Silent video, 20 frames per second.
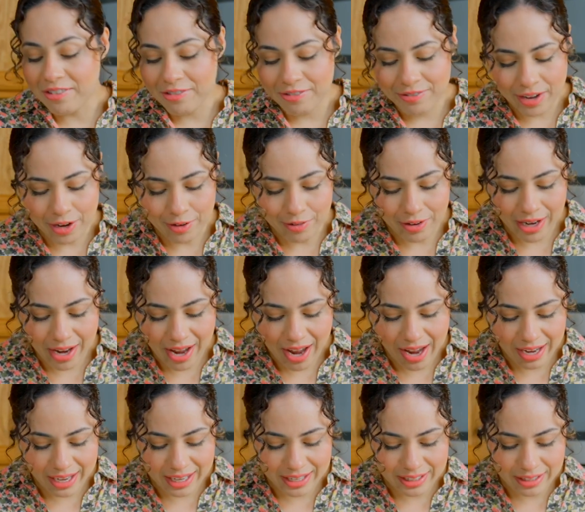favorite
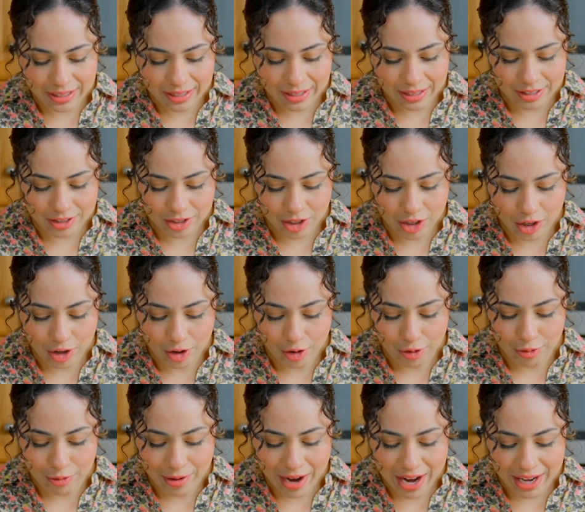kind. It's gonna go
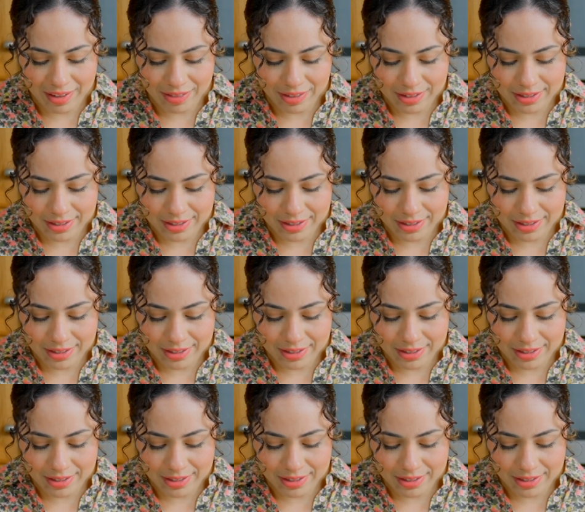right in the